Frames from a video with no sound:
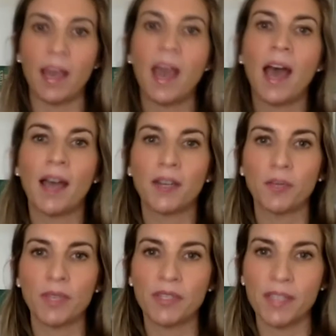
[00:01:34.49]
under
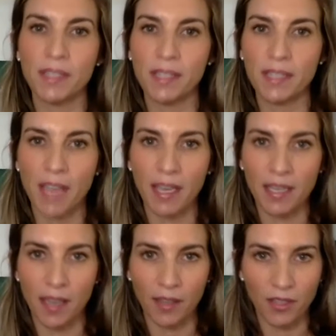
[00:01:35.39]
which sits the
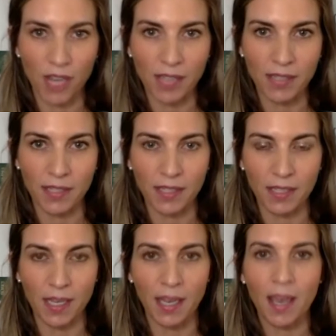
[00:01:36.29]
Psychedelic Justice
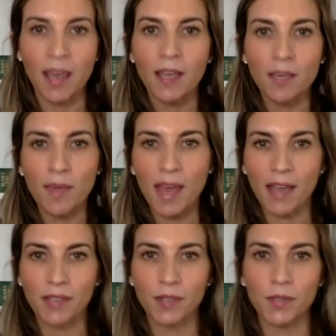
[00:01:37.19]
League. You may
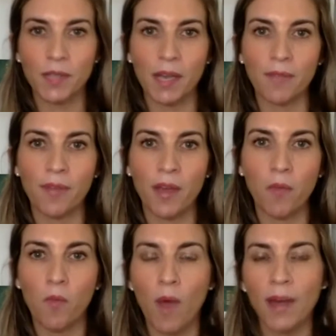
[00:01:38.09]
ask yourself,
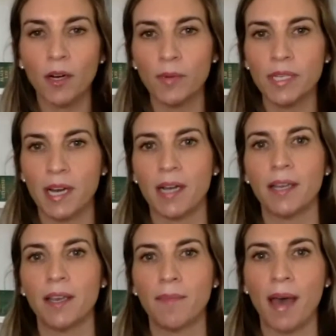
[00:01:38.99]
what are we
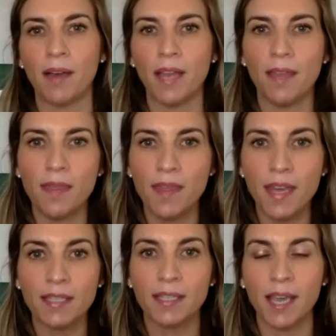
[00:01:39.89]
talking about in
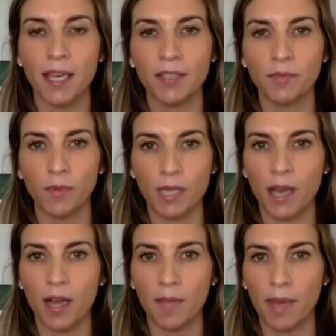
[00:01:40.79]
this case when we
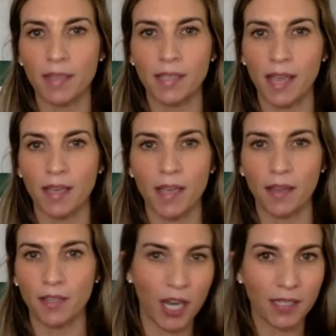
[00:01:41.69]
talk about
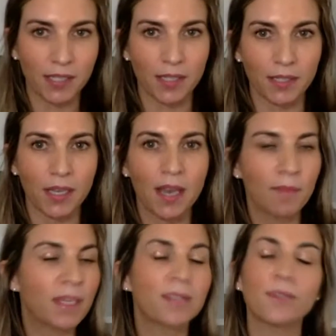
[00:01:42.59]
psychedelic justice?
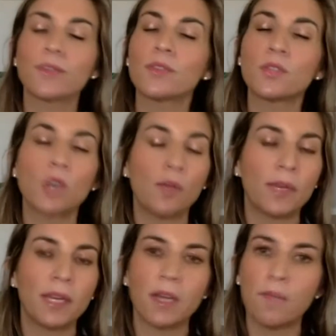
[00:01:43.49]
Because there are so
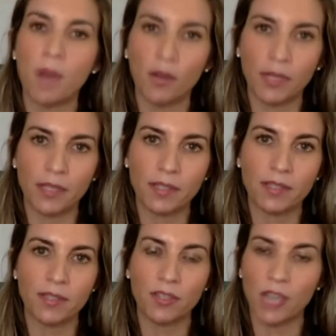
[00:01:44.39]
many components
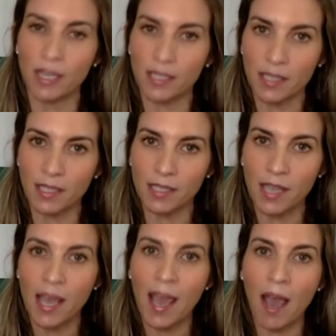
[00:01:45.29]
to justice
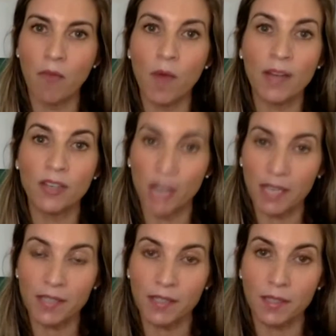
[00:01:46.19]
and what
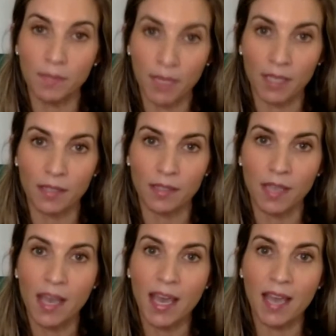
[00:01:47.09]
justice
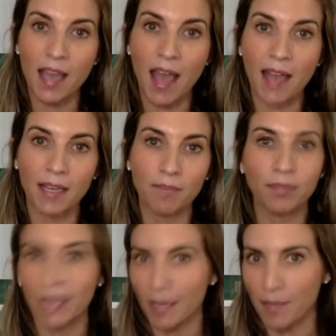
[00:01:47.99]
means in any
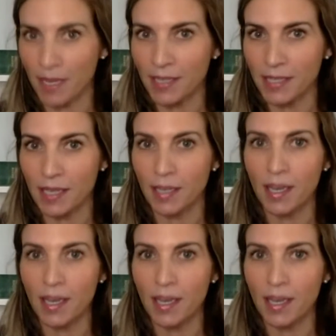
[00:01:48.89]
plant medicine